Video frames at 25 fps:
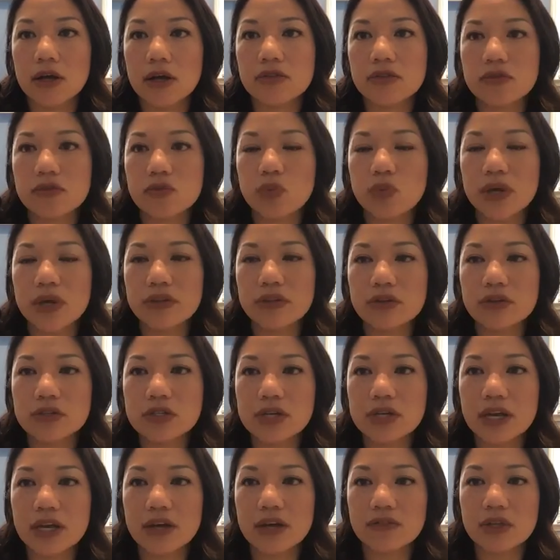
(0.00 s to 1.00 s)

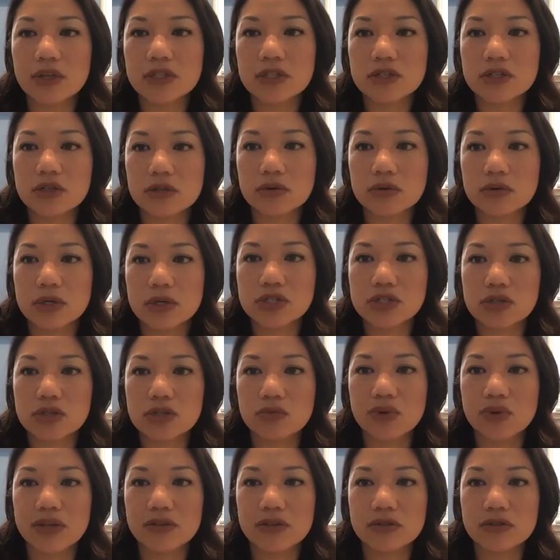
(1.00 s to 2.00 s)
That's a good question.
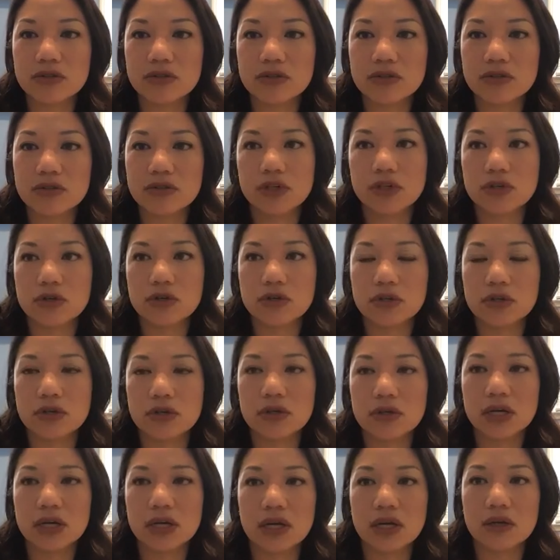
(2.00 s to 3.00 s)
Whether to have an attorney
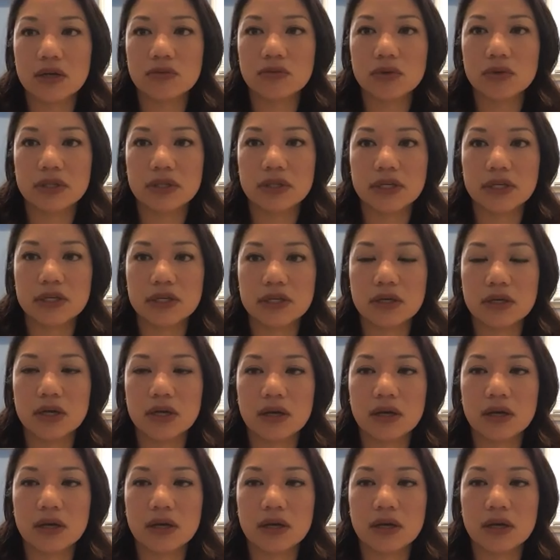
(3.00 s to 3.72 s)
or not, really,